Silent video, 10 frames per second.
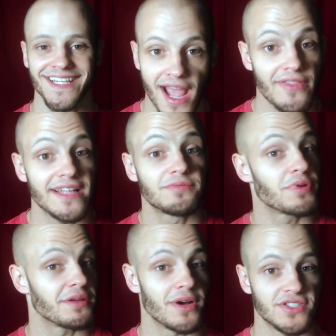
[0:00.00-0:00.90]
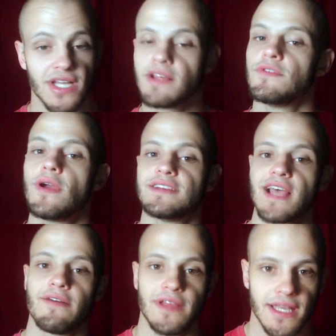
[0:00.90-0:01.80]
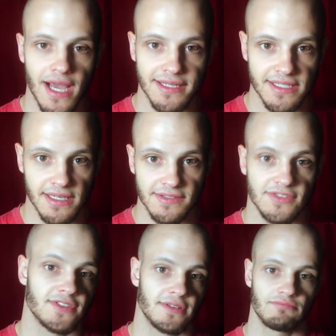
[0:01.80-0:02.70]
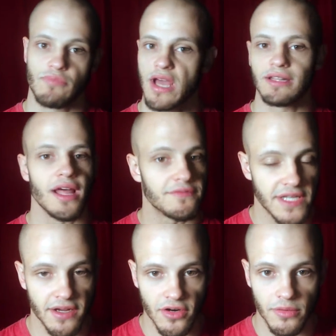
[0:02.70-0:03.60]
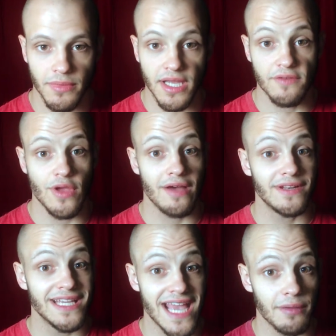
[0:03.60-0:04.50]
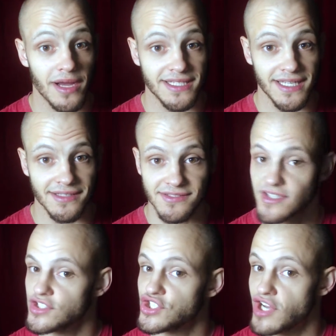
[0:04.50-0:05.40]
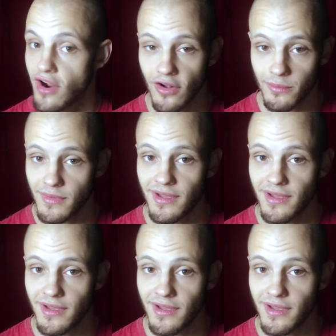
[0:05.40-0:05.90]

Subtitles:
And that's pretty much it. If you guys have any ideas, I'd love to hear them. If you have any game ideas, share them.